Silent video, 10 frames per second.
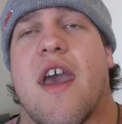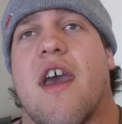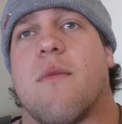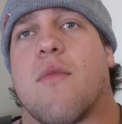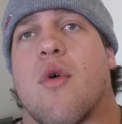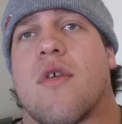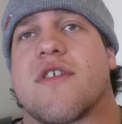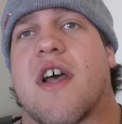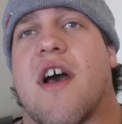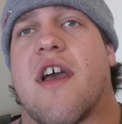and more
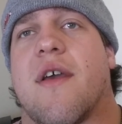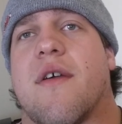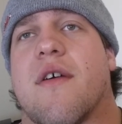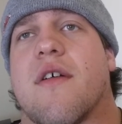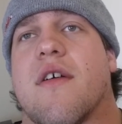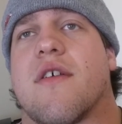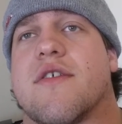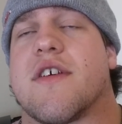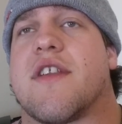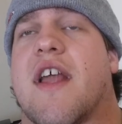time,
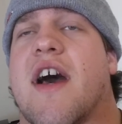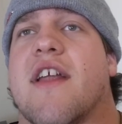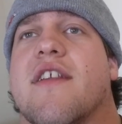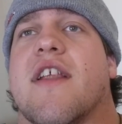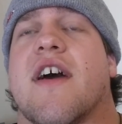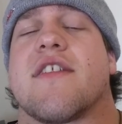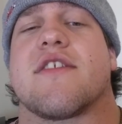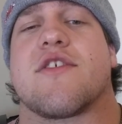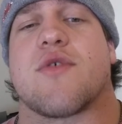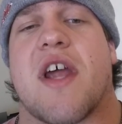not
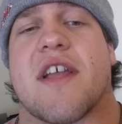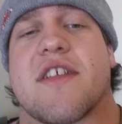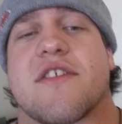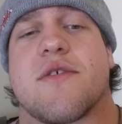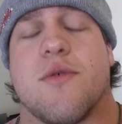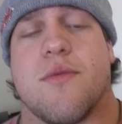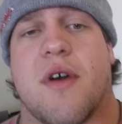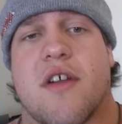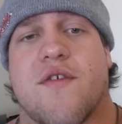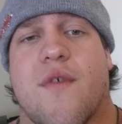detracting too
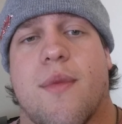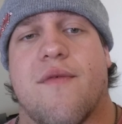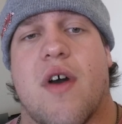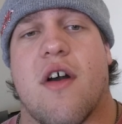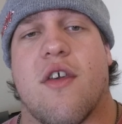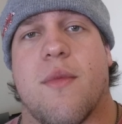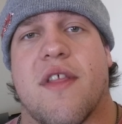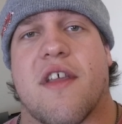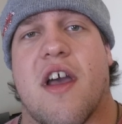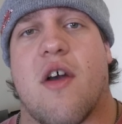much from the volume
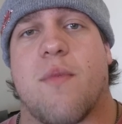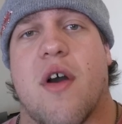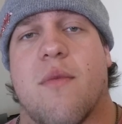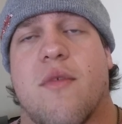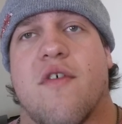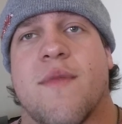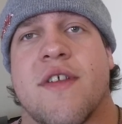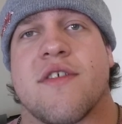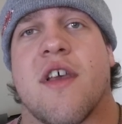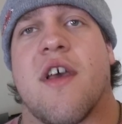on the compound
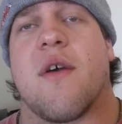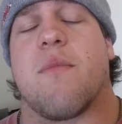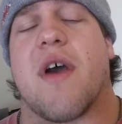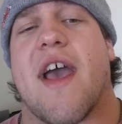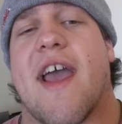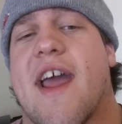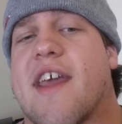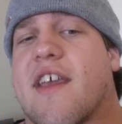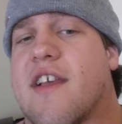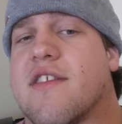movements, but
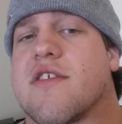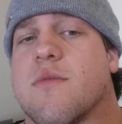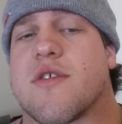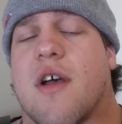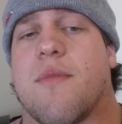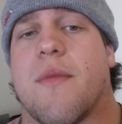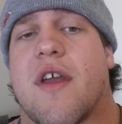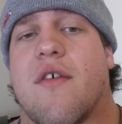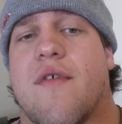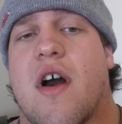adding in some
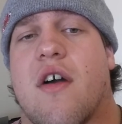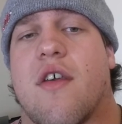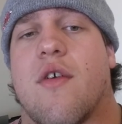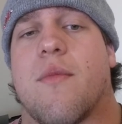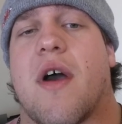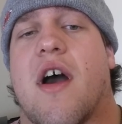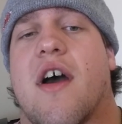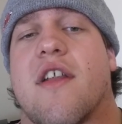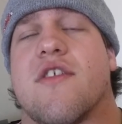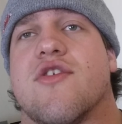supplemental volume
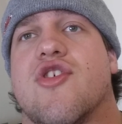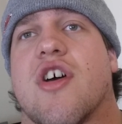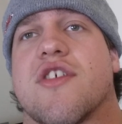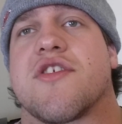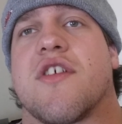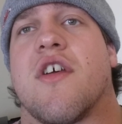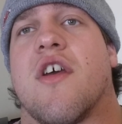on just